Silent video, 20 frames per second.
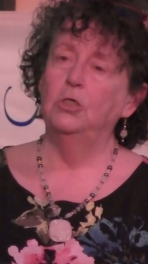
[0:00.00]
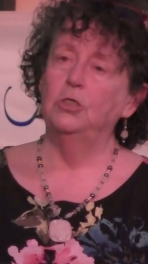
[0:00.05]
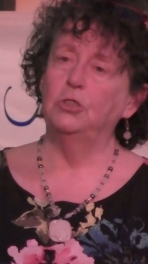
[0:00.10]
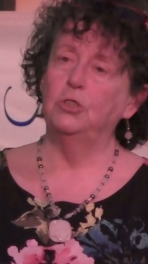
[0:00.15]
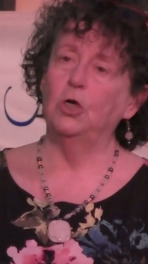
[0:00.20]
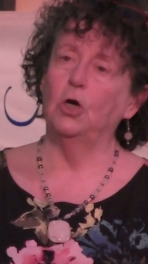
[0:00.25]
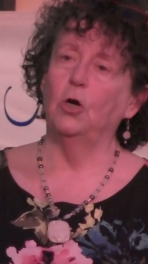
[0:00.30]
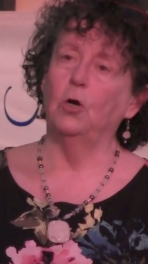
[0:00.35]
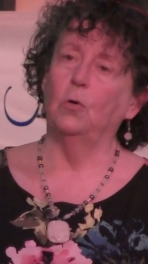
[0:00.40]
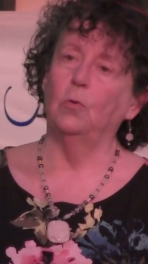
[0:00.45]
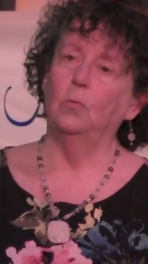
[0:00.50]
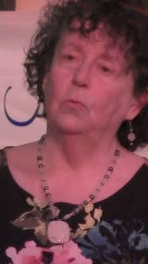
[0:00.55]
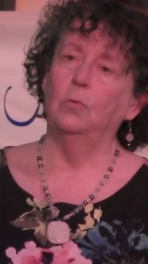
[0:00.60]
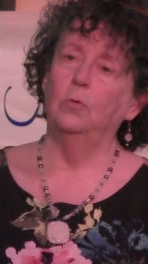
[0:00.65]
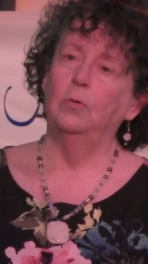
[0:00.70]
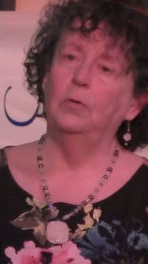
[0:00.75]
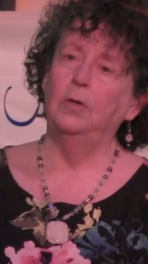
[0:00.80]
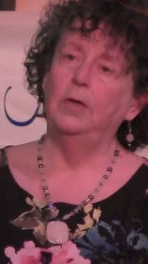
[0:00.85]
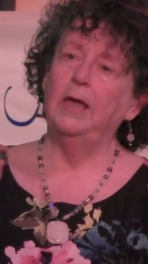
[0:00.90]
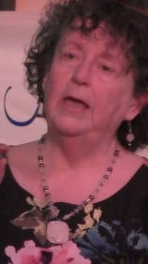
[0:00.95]
So
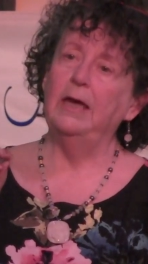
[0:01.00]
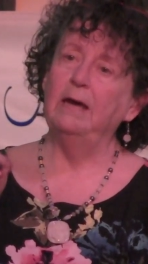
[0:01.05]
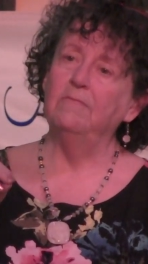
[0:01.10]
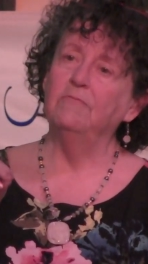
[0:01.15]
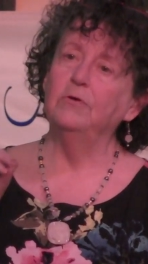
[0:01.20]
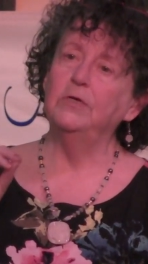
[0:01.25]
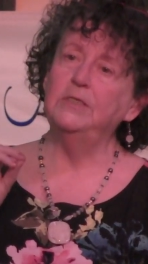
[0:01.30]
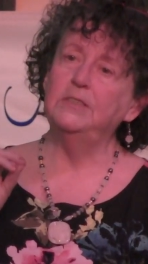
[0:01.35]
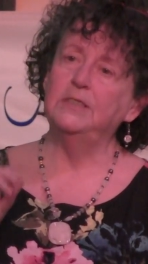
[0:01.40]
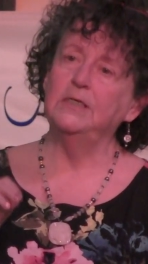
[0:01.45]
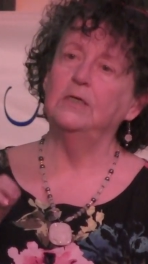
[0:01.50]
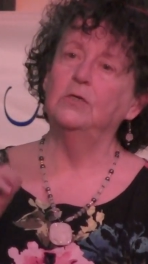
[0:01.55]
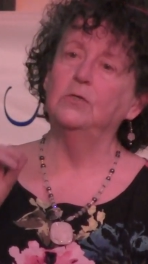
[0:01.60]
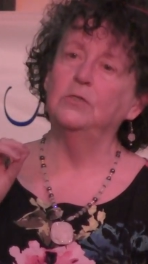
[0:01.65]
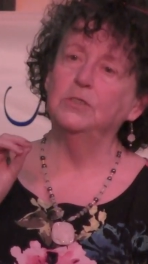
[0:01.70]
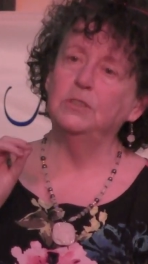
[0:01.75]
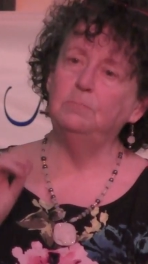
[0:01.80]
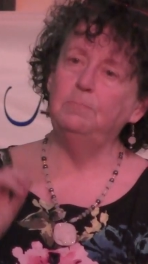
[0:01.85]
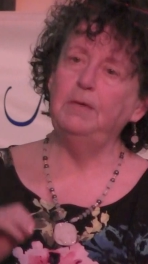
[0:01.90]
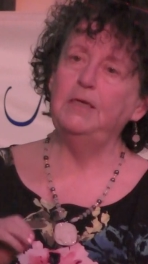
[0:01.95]
every
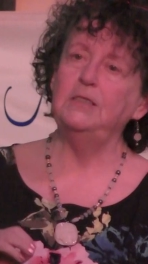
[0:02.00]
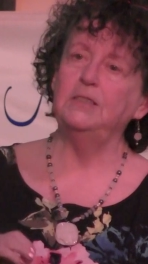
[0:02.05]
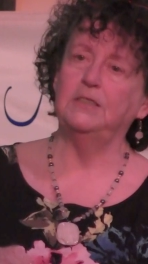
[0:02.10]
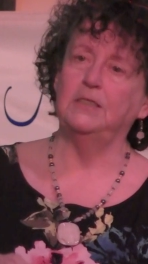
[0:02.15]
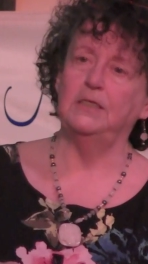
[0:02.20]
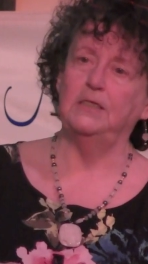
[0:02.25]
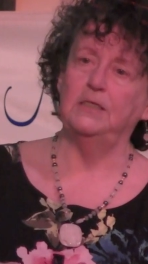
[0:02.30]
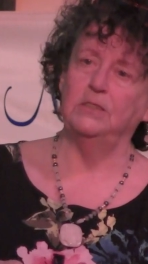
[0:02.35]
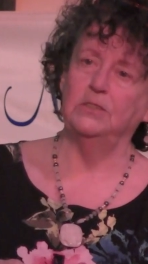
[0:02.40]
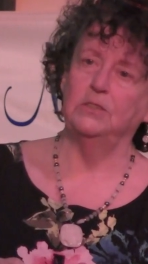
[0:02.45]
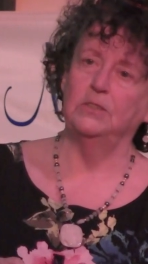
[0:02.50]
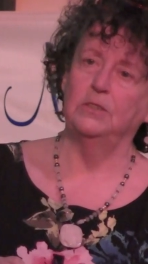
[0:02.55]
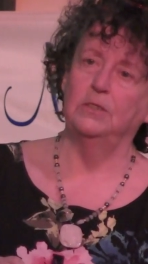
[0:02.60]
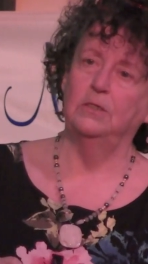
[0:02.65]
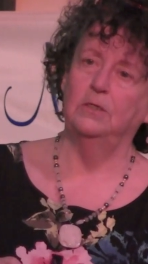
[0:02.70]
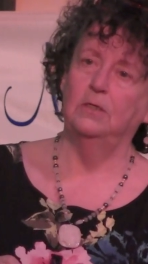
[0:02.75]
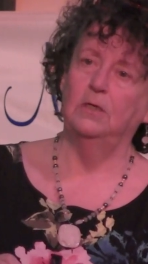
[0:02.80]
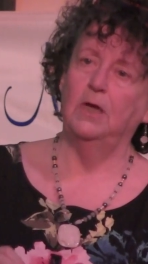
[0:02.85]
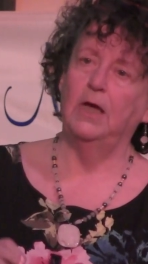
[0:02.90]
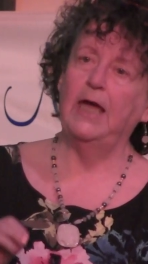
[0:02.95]
single species
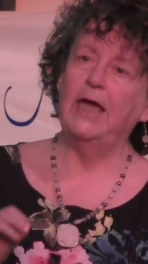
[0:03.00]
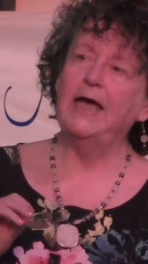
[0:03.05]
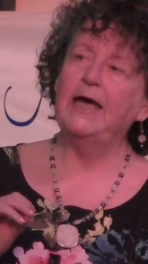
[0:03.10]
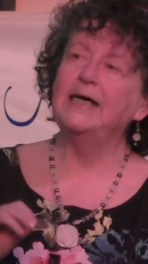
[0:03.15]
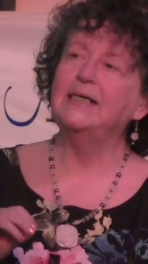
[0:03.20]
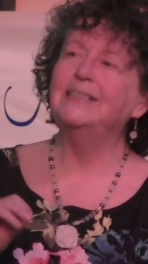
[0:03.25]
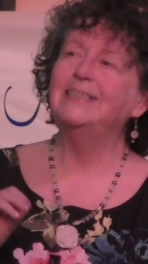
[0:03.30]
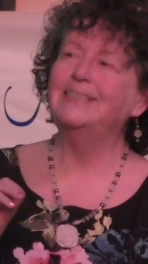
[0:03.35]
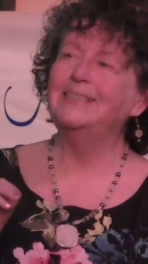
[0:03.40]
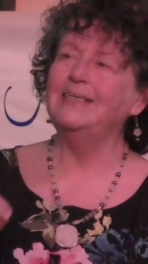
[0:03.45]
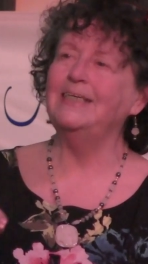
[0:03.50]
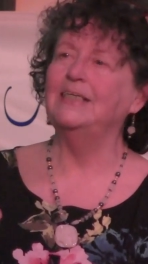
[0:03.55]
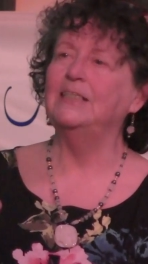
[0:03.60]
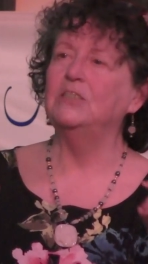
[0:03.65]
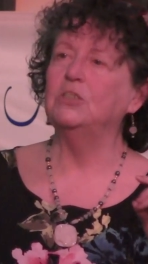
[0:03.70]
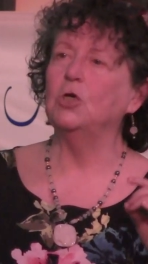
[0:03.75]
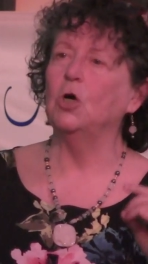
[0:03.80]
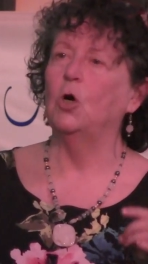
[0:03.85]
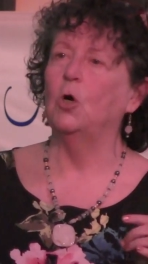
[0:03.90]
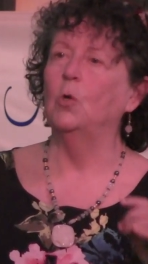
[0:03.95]
has
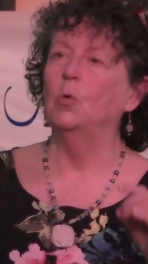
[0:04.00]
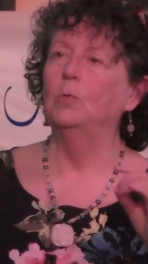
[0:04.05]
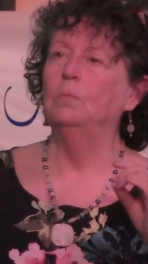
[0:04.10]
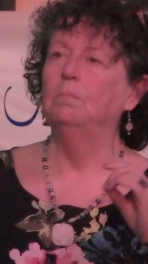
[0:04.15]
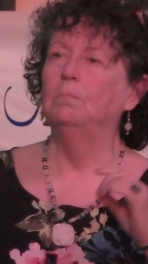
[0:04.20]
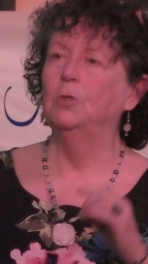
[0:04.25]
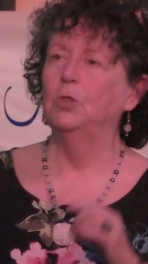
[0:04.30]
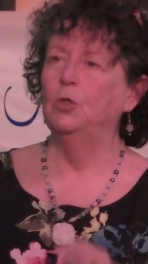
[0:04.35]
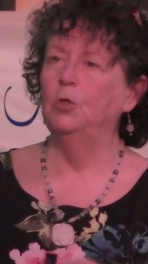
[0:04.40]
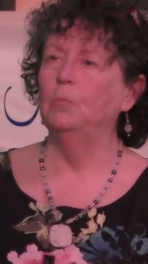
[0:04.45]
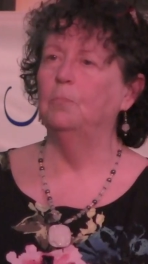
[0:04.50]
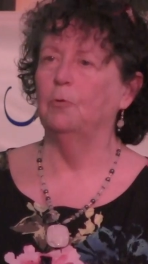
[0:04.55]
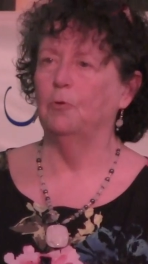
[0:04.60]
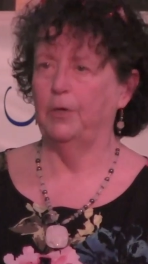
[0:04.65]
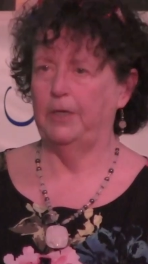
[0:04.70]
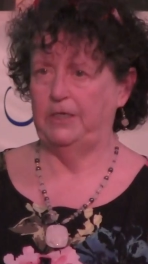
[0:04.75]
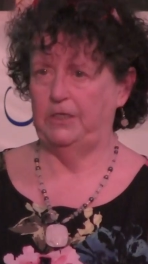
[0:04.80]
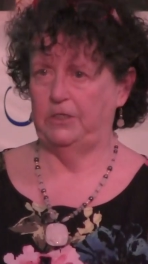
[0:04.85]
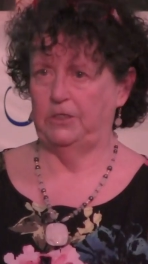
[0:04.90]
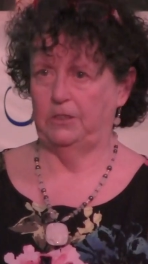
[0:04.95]
its own
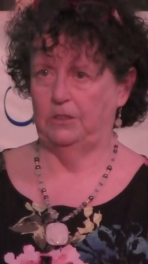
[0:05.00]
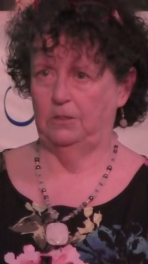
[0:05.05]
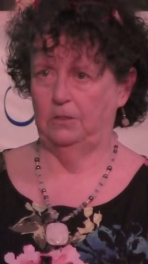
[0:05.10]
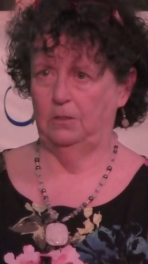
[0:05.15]
blueprint.